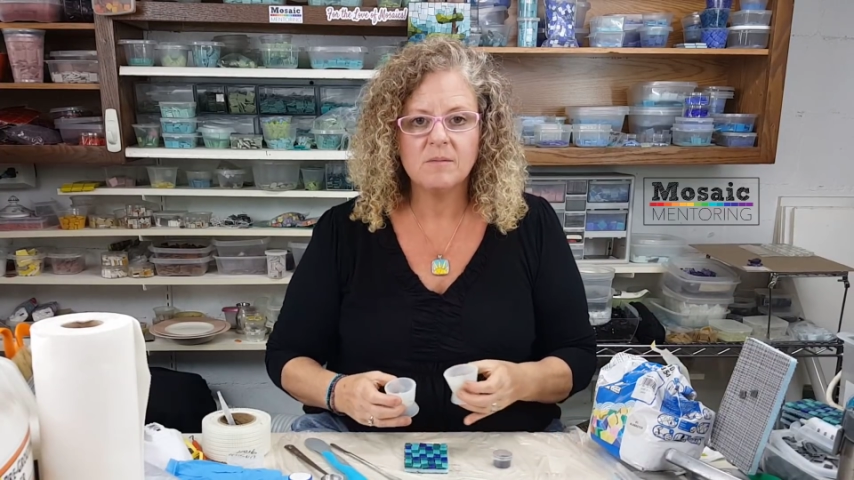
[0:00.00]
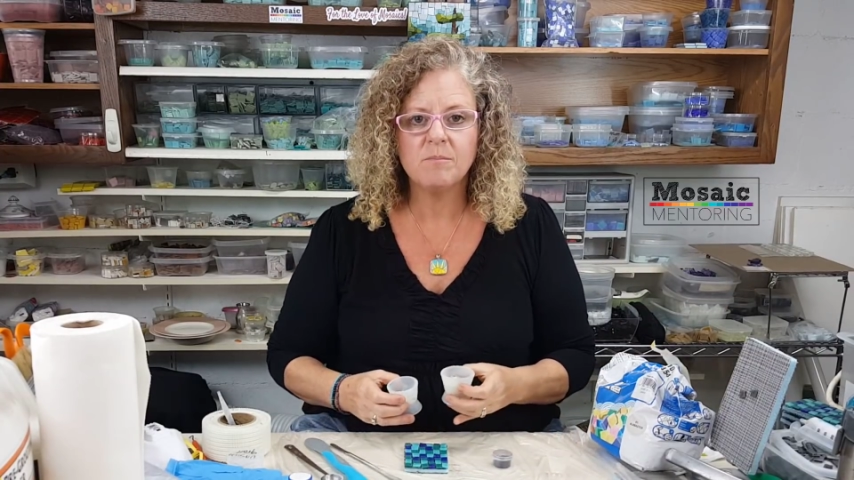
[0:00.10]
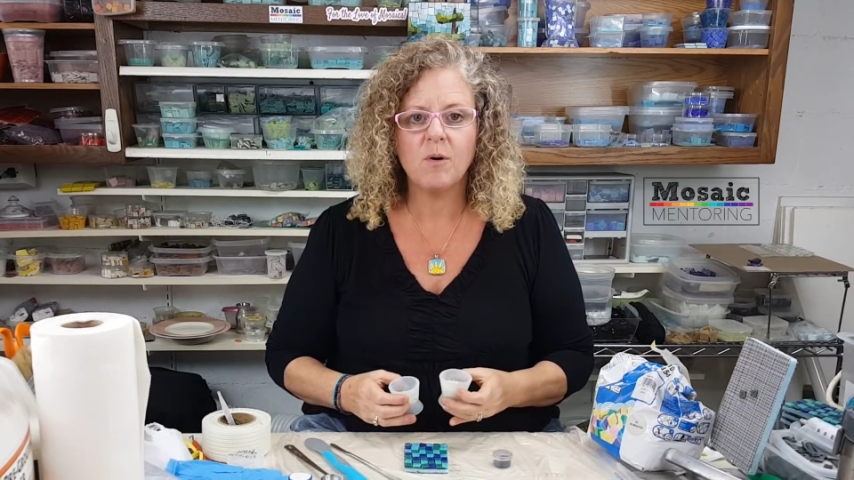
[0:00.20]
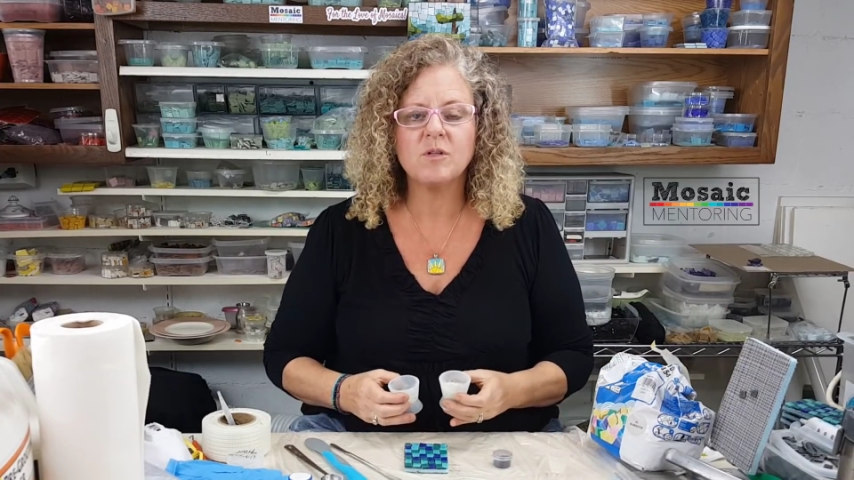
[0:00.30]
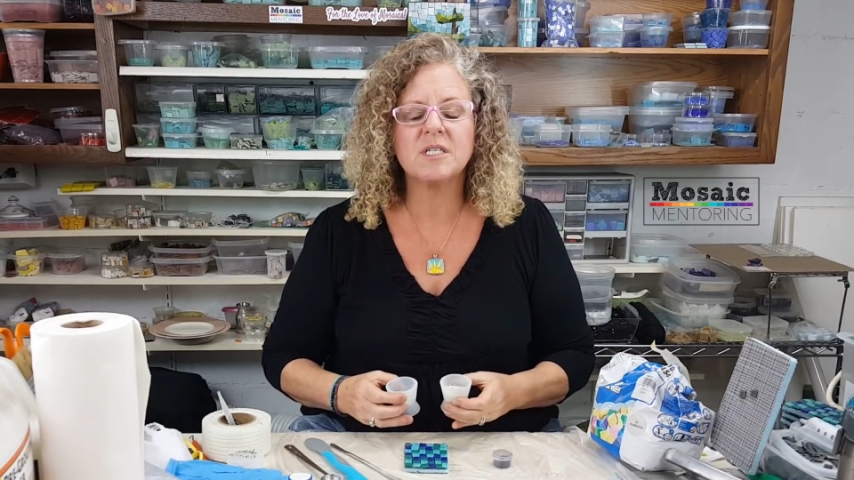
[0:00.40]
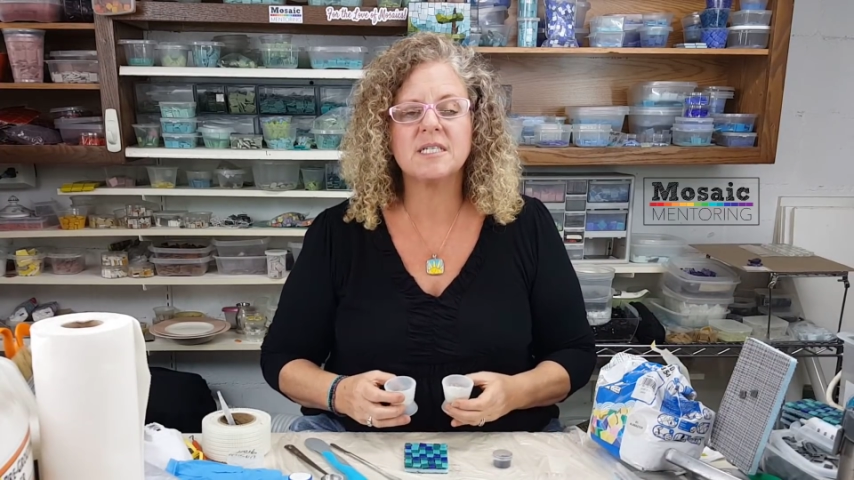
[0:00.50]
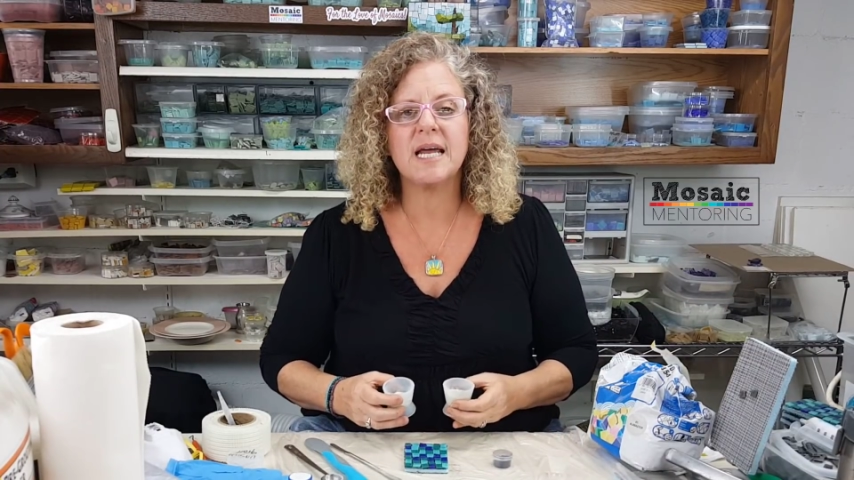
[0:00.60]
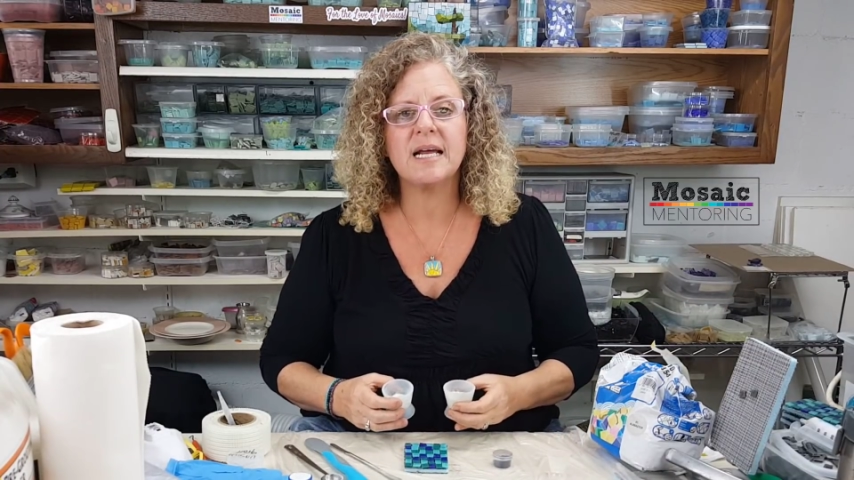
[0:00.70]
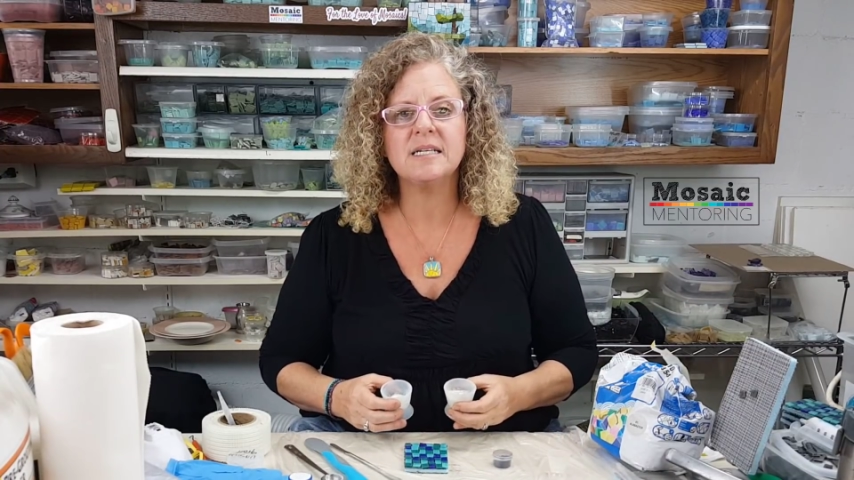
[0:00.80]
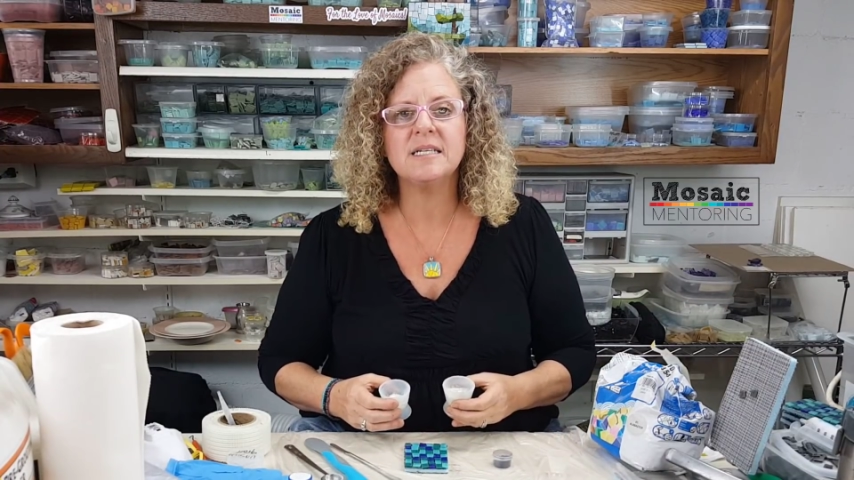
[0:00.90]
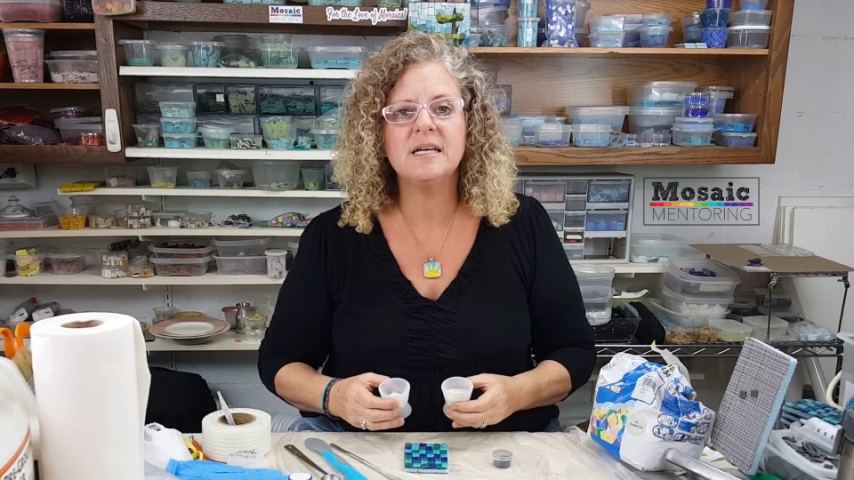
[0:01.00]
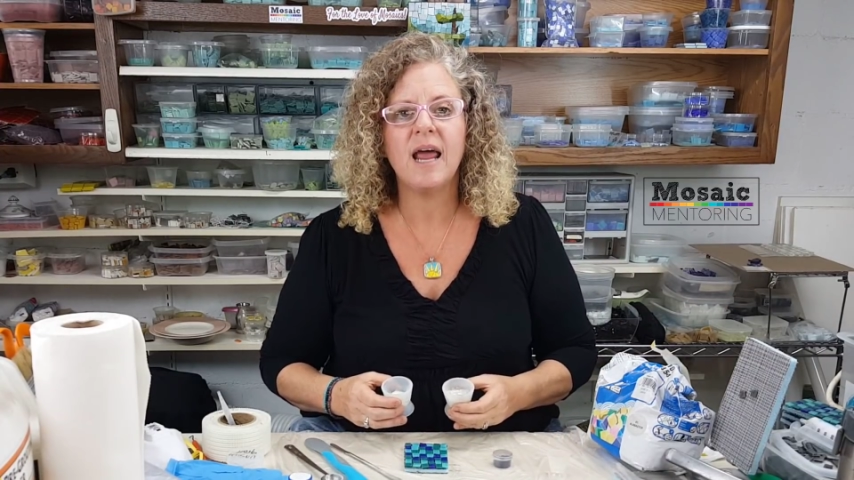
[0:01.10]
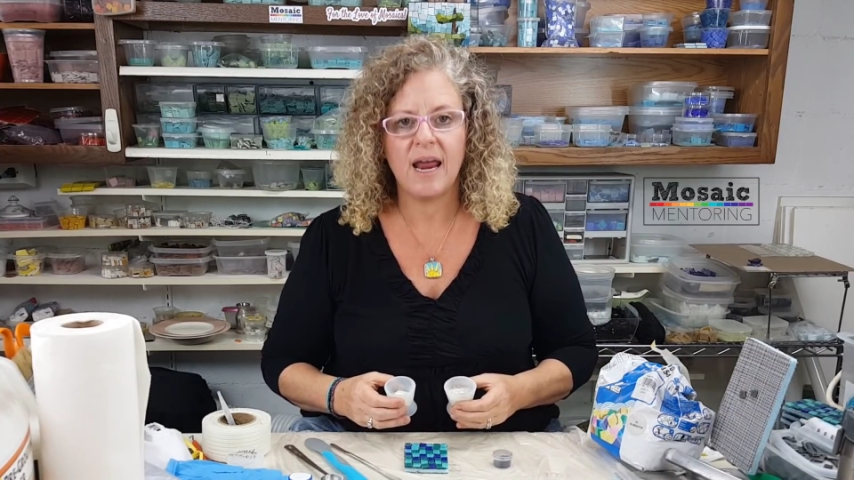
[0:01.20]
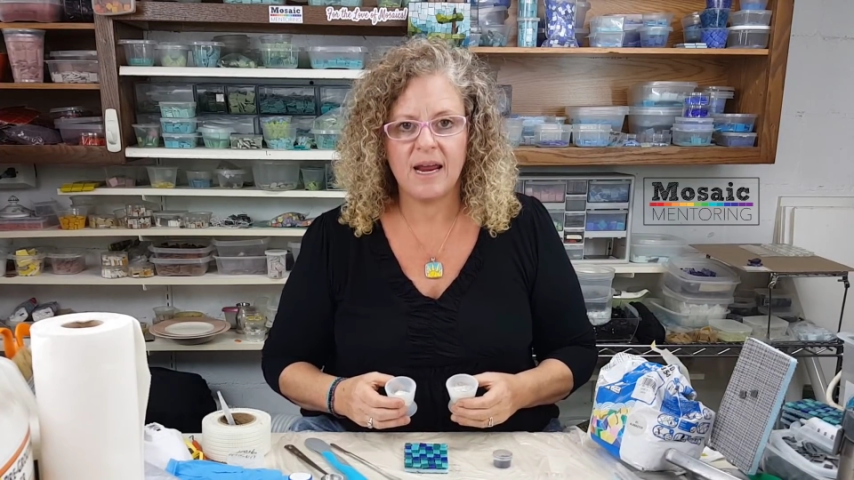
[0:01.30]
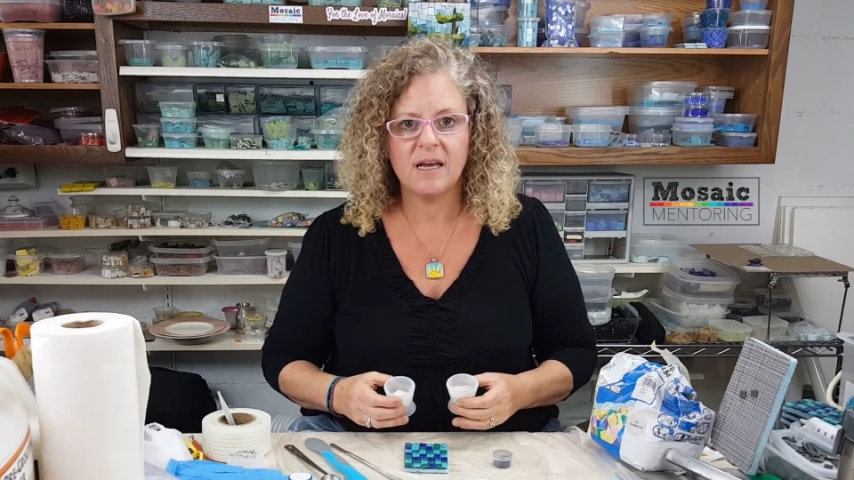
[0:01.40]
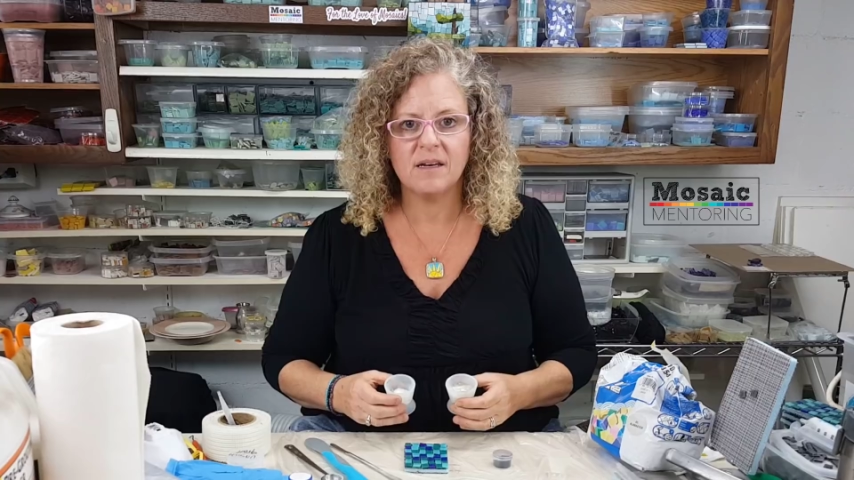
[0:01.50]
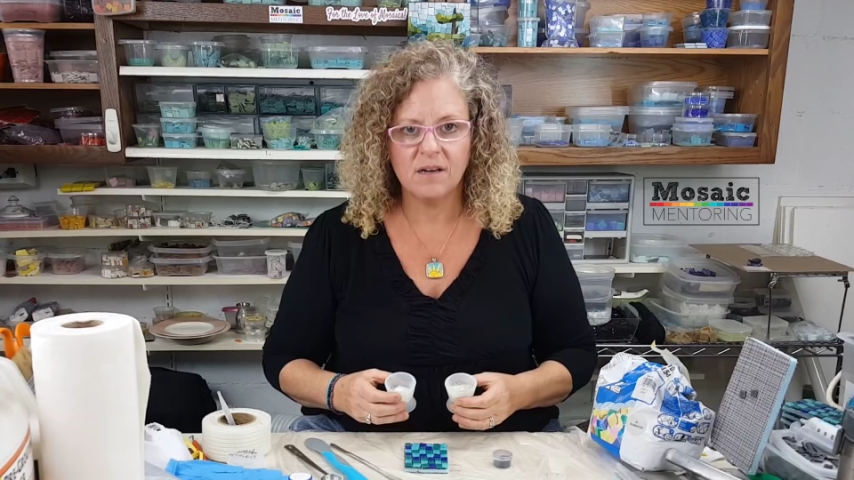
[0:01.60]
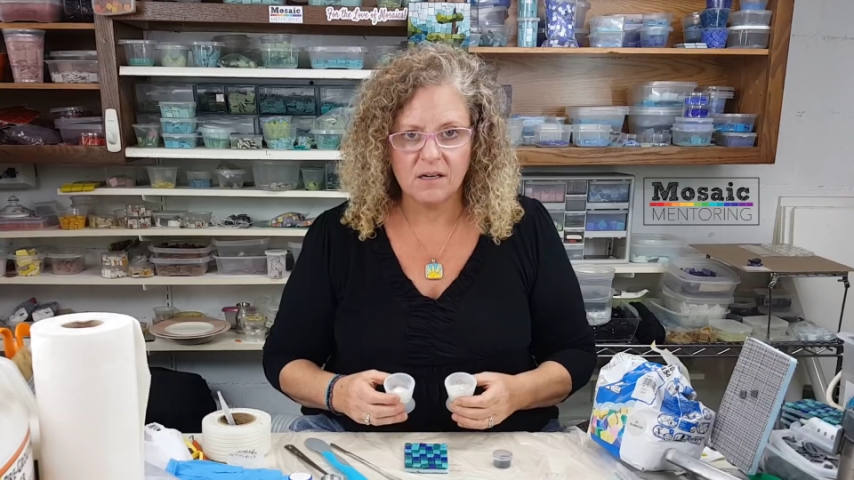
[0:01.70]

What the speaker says: both sanded and